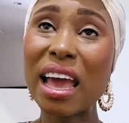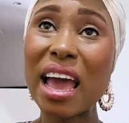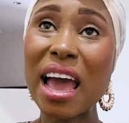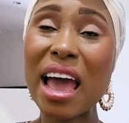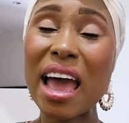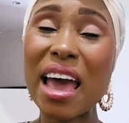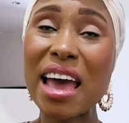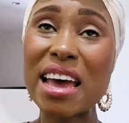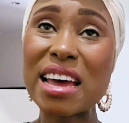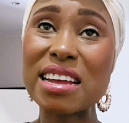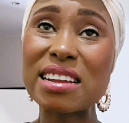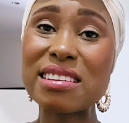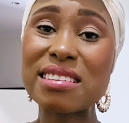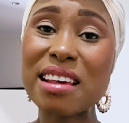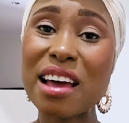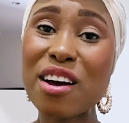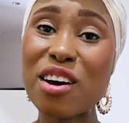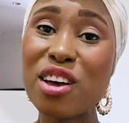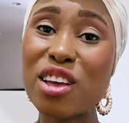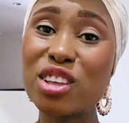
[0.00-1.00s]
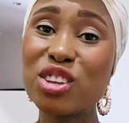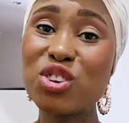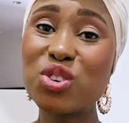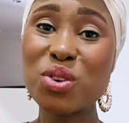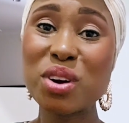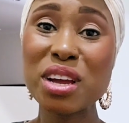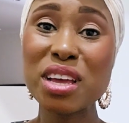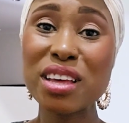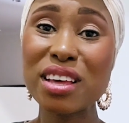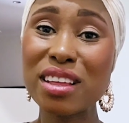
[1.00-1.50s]
And
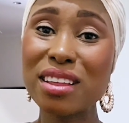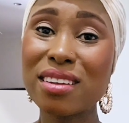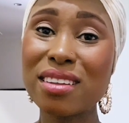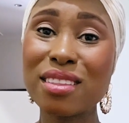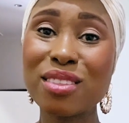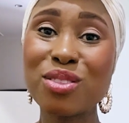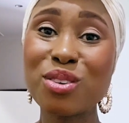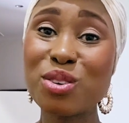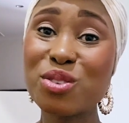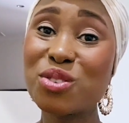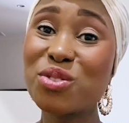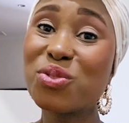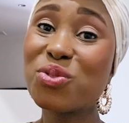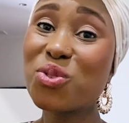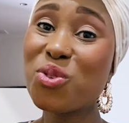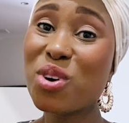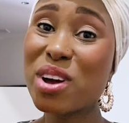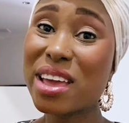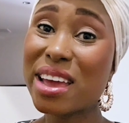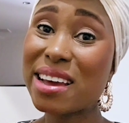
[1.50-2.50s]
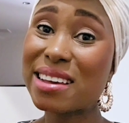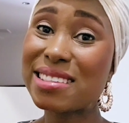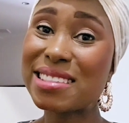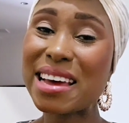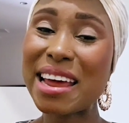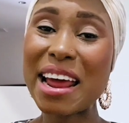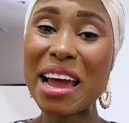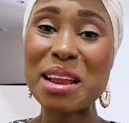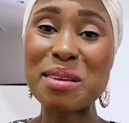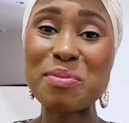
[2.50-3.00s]
during those 4 years
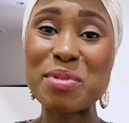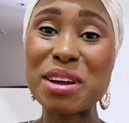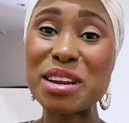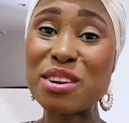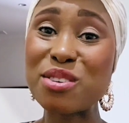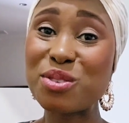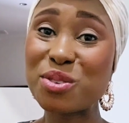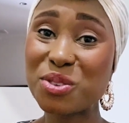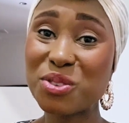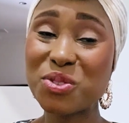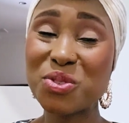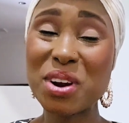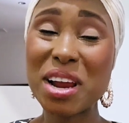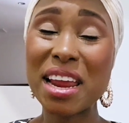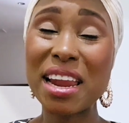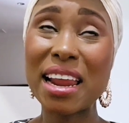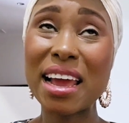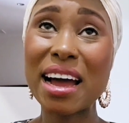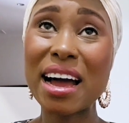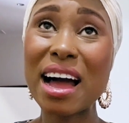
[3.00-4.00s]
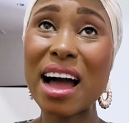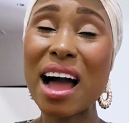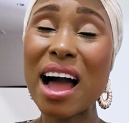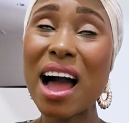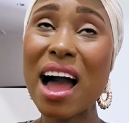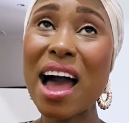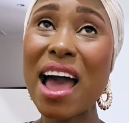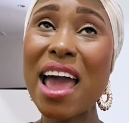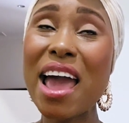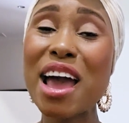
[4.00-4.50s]
that I'd been in Australia,
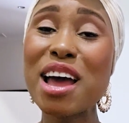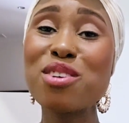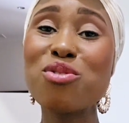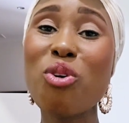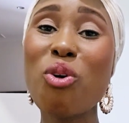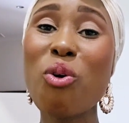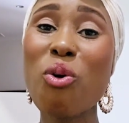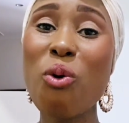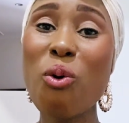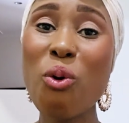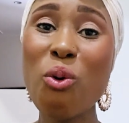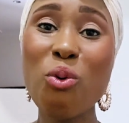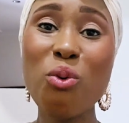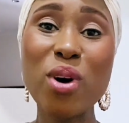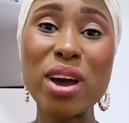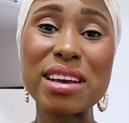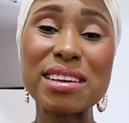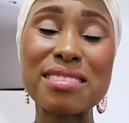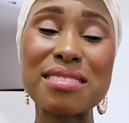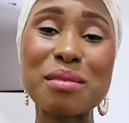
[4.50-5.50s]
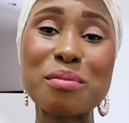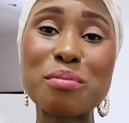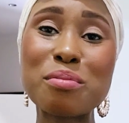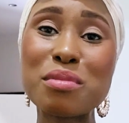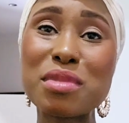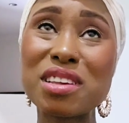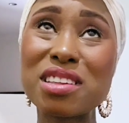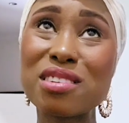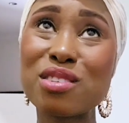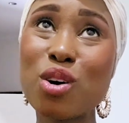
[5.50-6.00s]
I had always
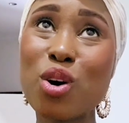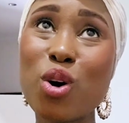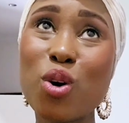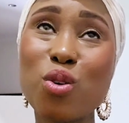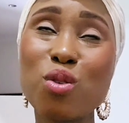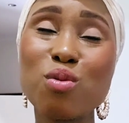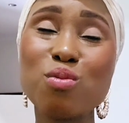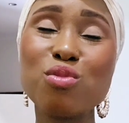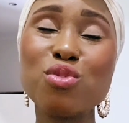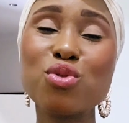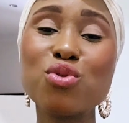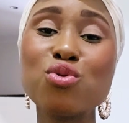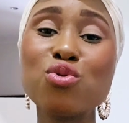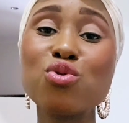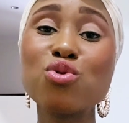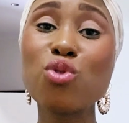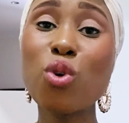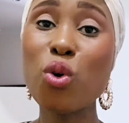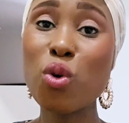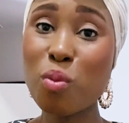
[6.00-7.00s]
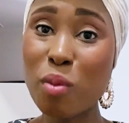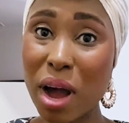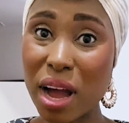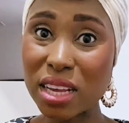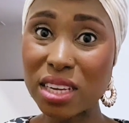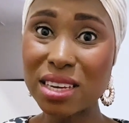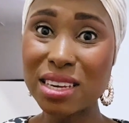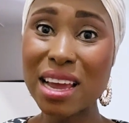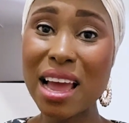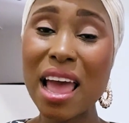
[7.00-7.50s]
missed home so
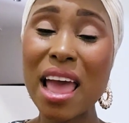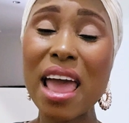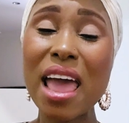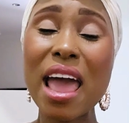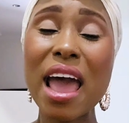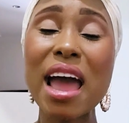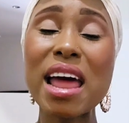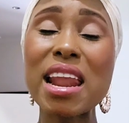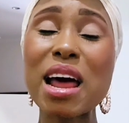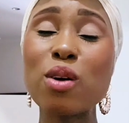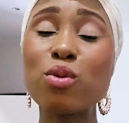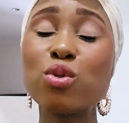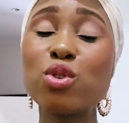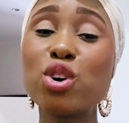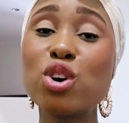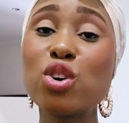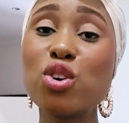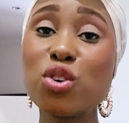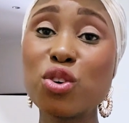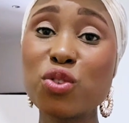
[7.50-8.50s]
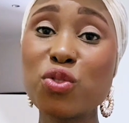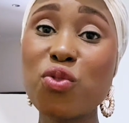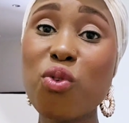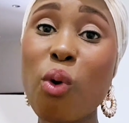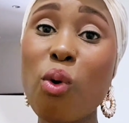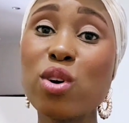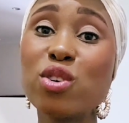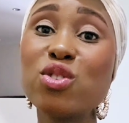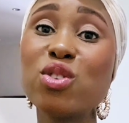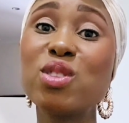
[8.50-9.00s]
much, and I would look
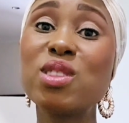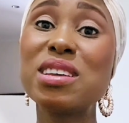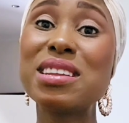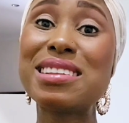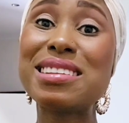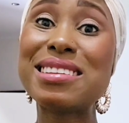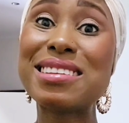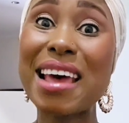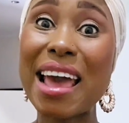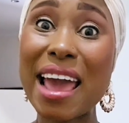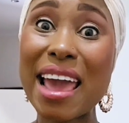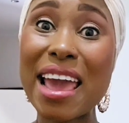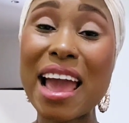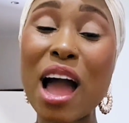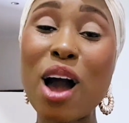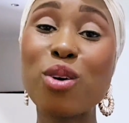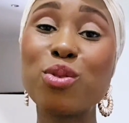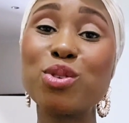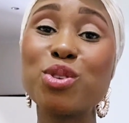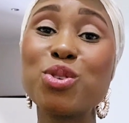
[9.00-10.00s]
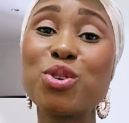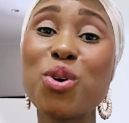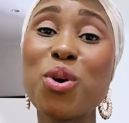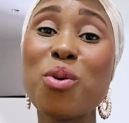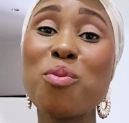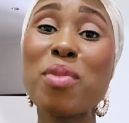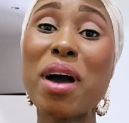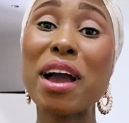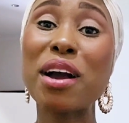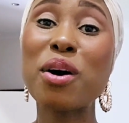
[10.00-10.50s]
forward to the day I would
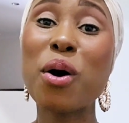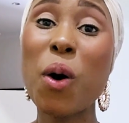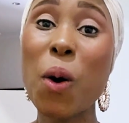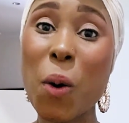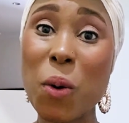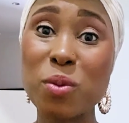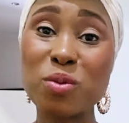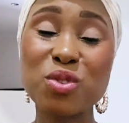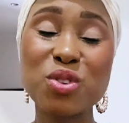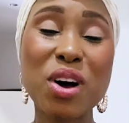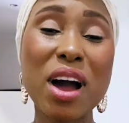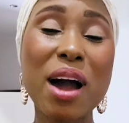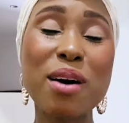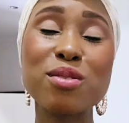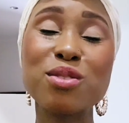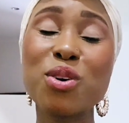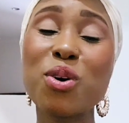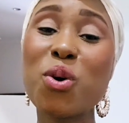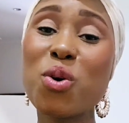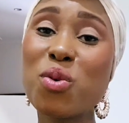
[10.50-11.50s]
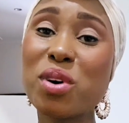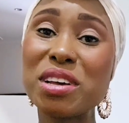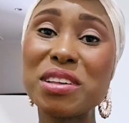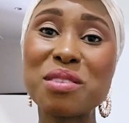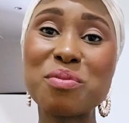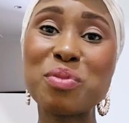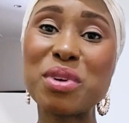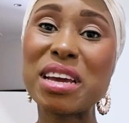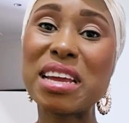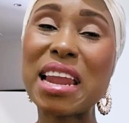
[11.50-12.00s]
go back home. So I would always
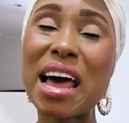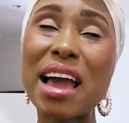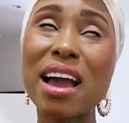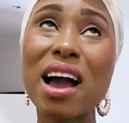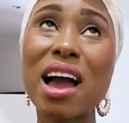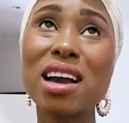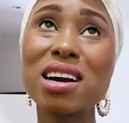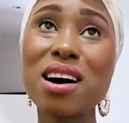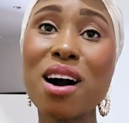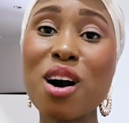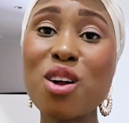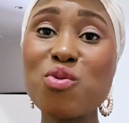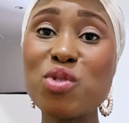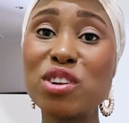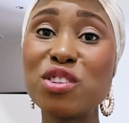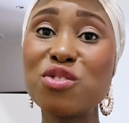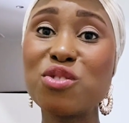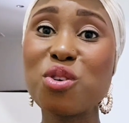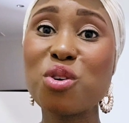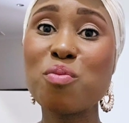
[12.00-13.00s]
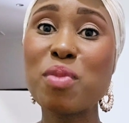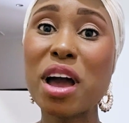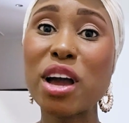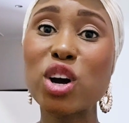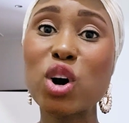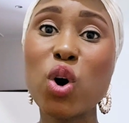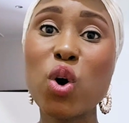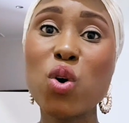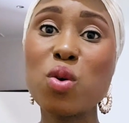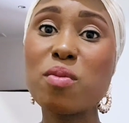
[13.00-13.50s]
be like, I can't wait to go back
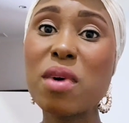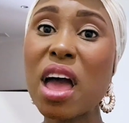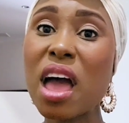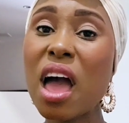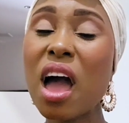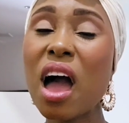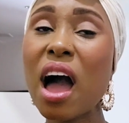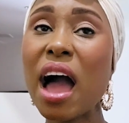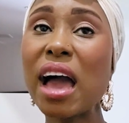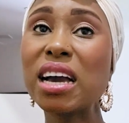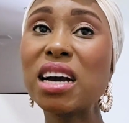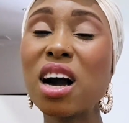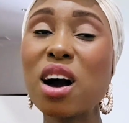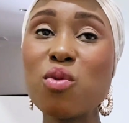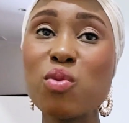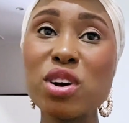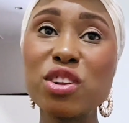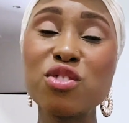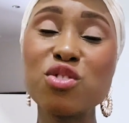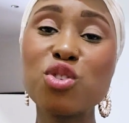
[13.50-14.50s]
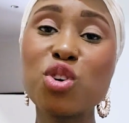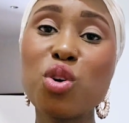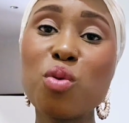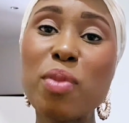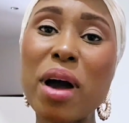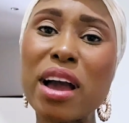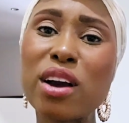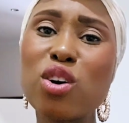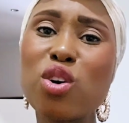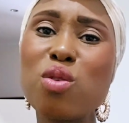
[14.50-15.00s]
home. I can't wait to go
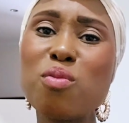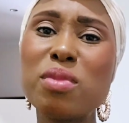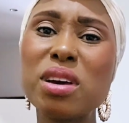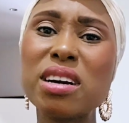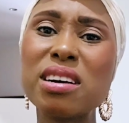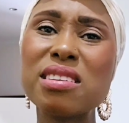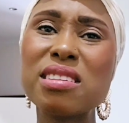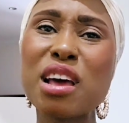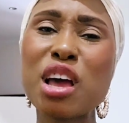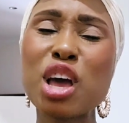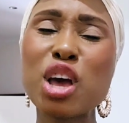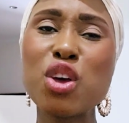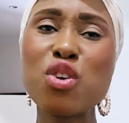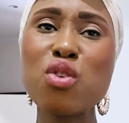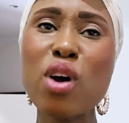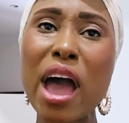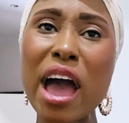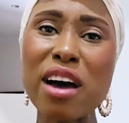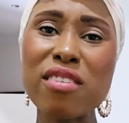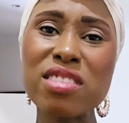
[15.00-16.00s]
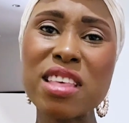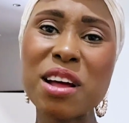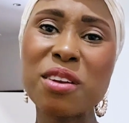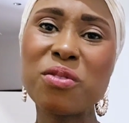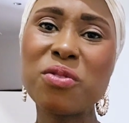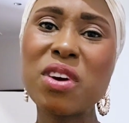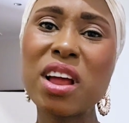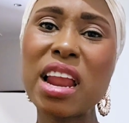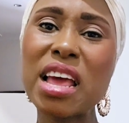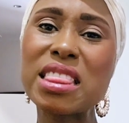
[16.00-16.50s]
back home, because you have
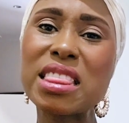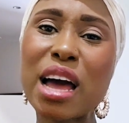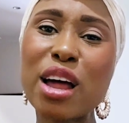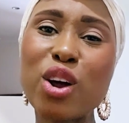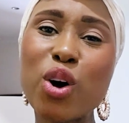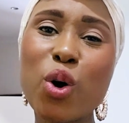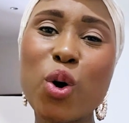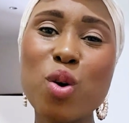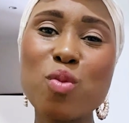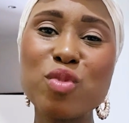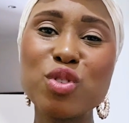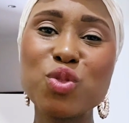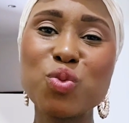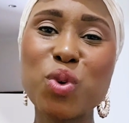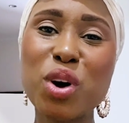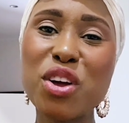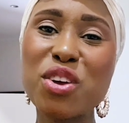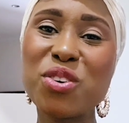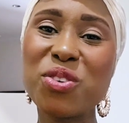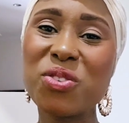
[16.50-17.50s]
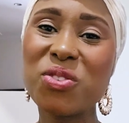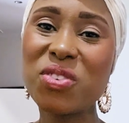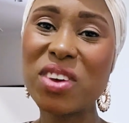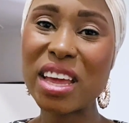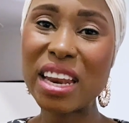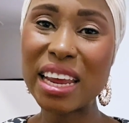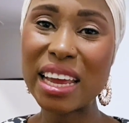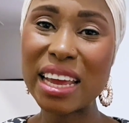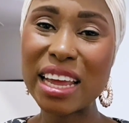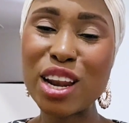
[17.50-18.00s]
that feeling that home is where you
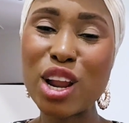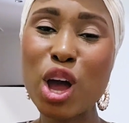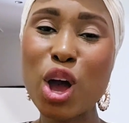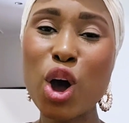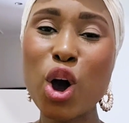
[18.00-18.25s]
fit in.